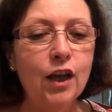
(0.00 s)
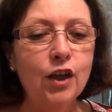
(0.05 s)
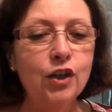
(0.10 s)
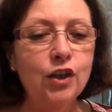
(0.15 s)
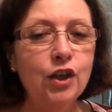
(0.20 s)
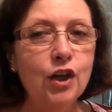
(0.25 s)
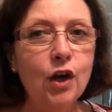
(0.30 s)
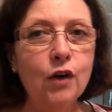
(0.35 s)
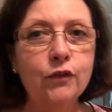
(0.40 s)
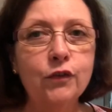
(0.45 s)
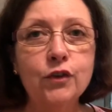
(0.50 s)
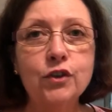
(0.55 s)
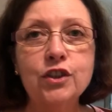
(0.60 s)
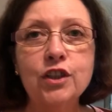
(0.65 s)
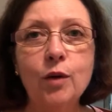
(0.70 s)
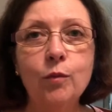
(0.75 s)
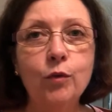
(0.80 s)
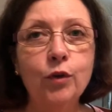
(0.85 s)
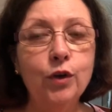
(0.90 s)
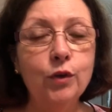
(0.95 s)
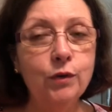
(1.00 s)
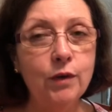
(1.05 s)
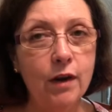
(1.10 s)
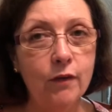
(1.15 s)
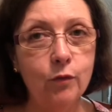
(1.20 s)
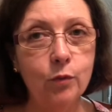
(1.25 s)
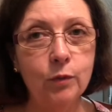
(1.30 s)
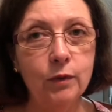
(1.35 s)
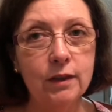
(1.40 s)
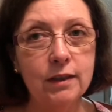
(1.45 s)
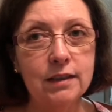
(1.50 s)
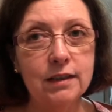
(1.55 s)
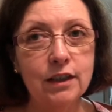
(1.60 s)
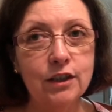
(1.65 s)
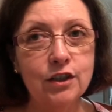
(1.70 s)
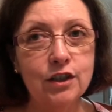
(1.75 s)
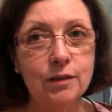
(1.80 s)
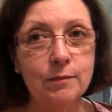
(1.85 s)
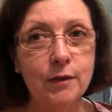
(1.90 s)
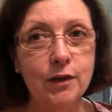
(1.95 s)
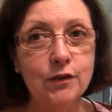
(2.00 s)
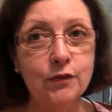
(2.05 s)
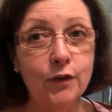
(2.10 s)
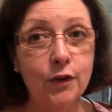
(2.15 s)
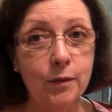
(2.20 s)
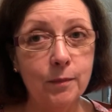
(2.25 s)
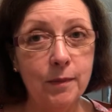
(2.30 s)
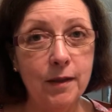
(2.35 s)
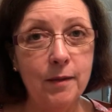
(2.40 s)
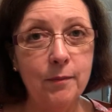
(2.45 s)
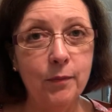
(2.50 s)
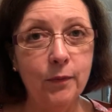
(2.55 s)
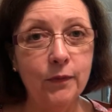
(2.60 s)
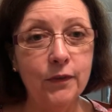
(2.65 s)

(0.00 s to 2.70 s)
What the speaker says: You know, for someone who never really stitches much for other people,